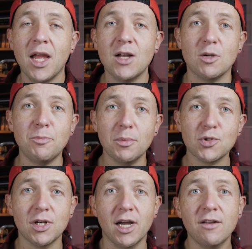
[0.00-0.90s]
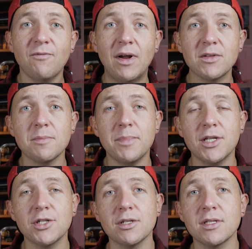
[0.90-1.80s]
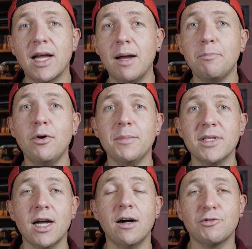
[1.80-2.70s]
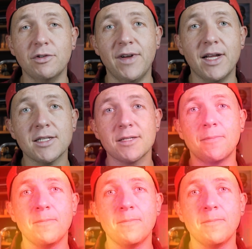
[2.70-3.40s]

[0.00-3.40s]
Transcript: So I popped online, found some pictures and popped them into After Effects.